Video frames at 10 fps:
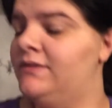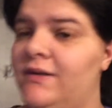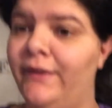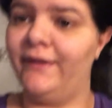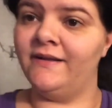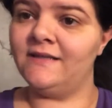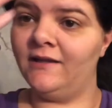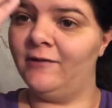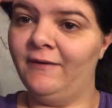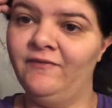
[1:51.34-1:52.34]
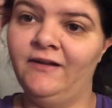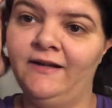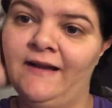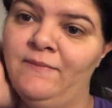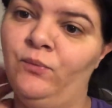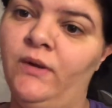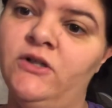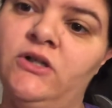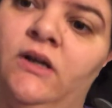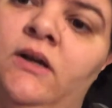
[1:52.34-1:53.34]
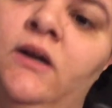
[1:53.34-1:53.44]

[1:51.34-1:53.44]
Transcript: So yeah, that's all I've about done. I've been watching.